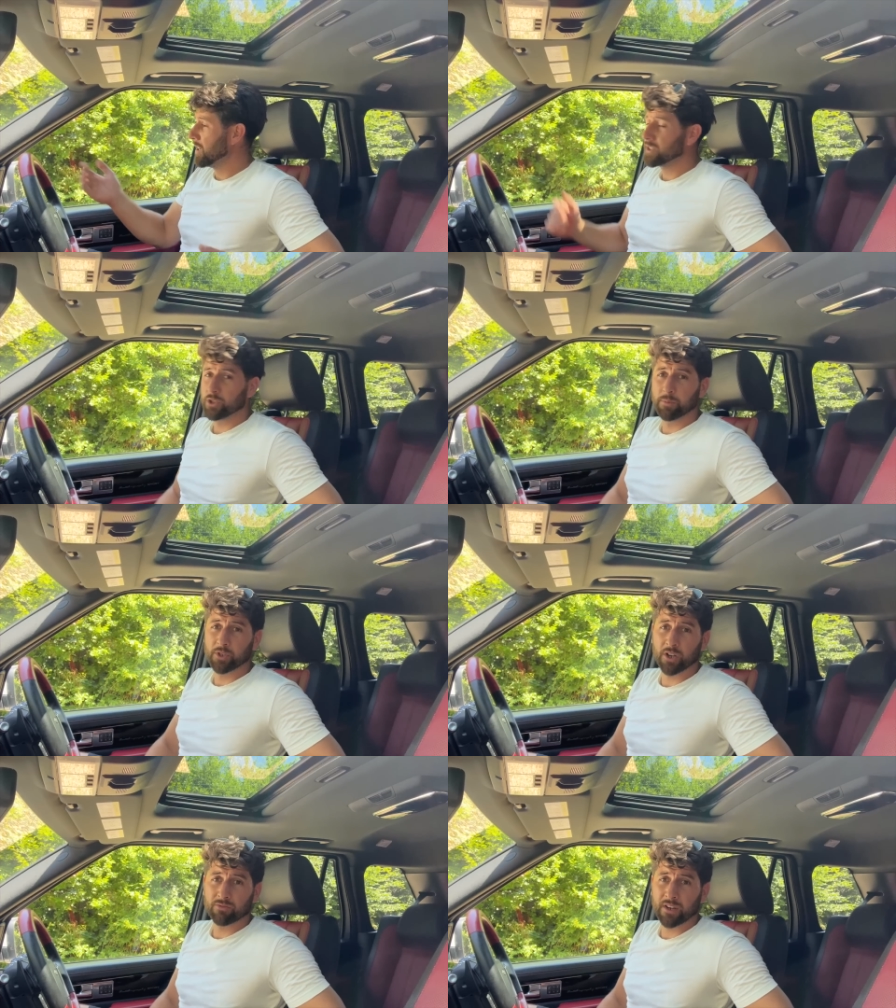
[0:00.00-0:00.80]

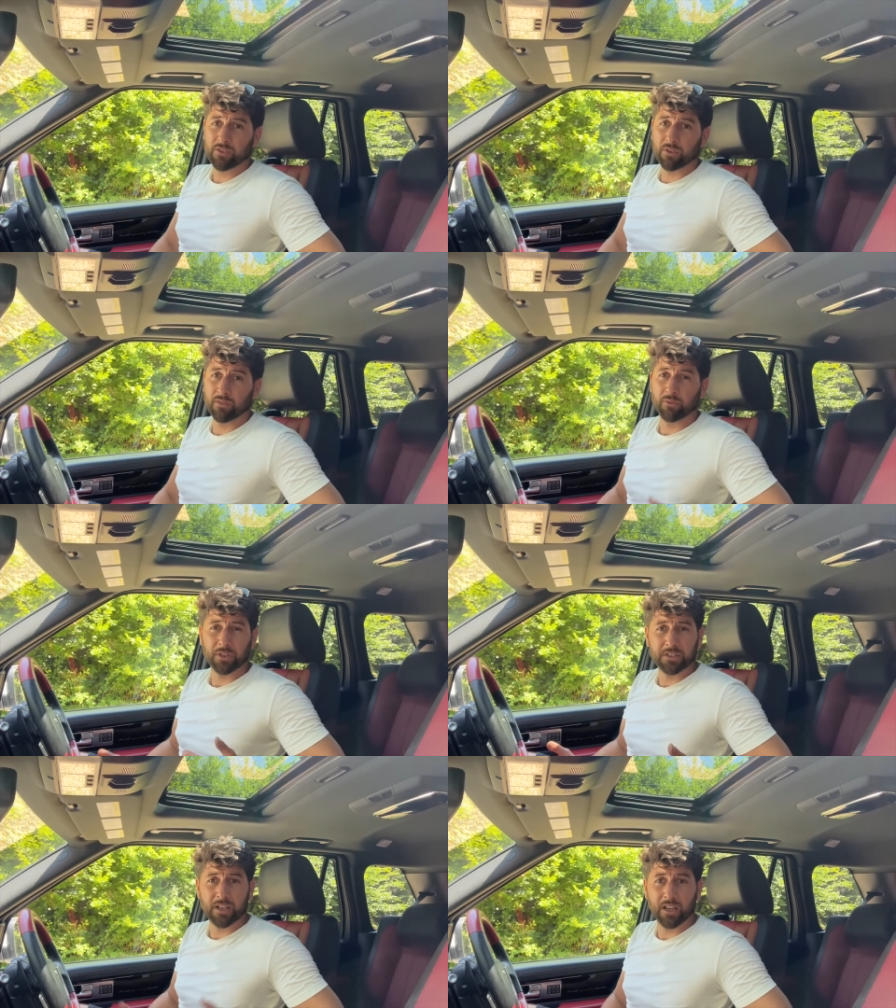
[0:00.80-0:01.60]
supercharged Range Rover
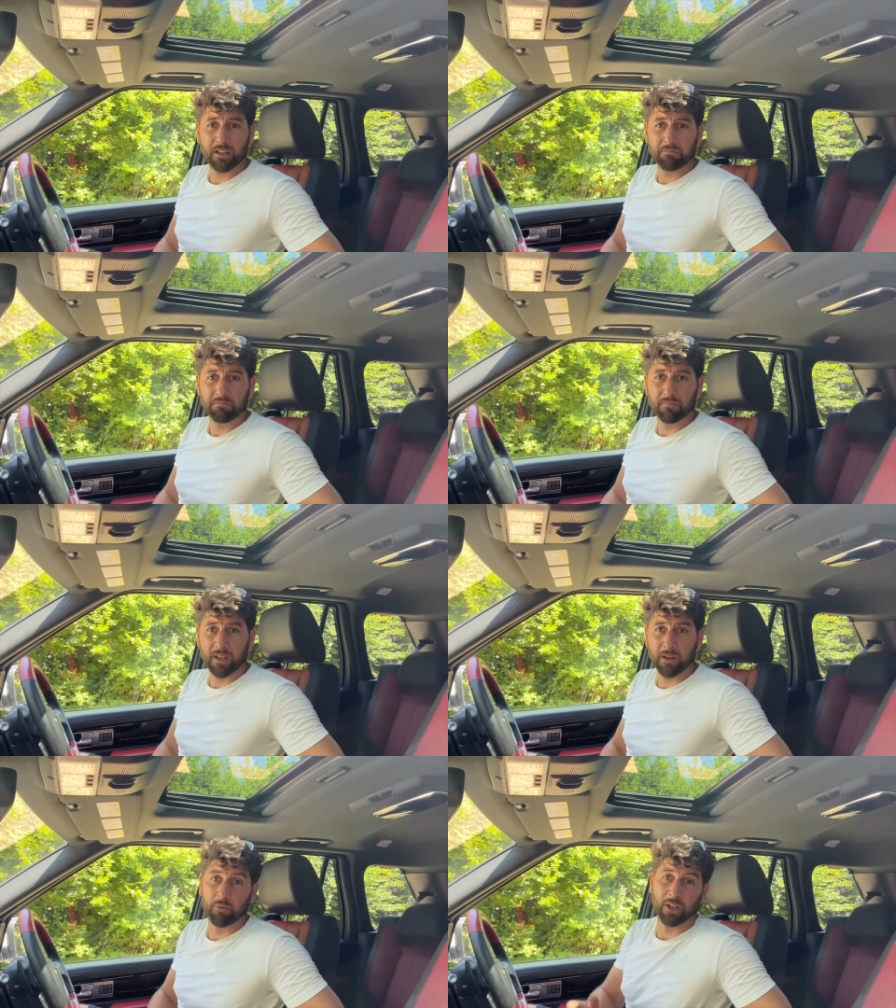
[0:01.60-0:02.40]
is, uh,
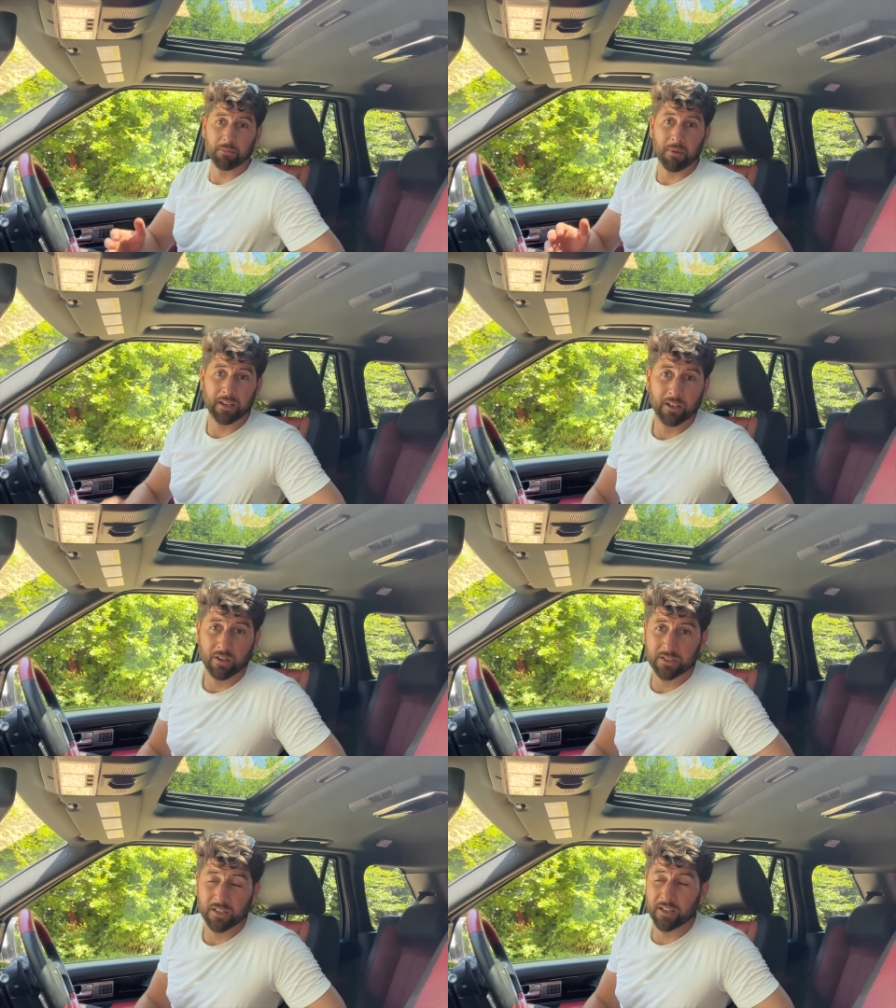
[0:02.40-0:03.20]
I'm probably gonna be making a
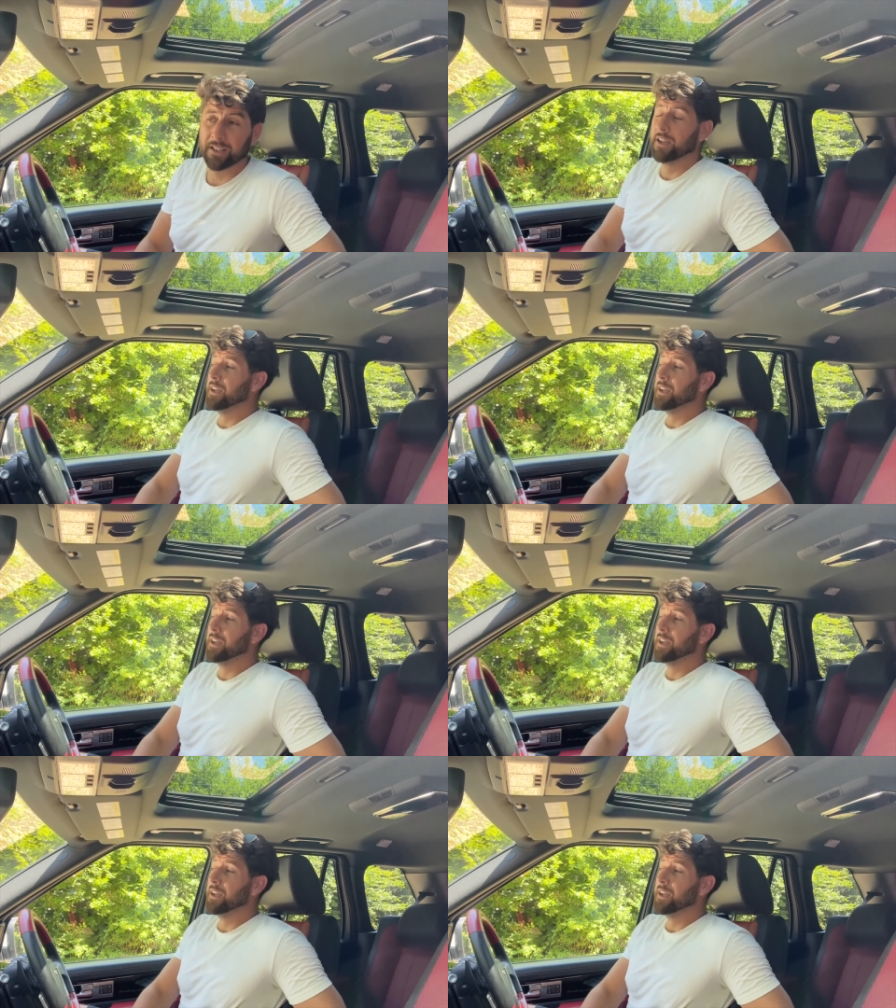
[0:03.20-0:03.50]
loss, aren't I?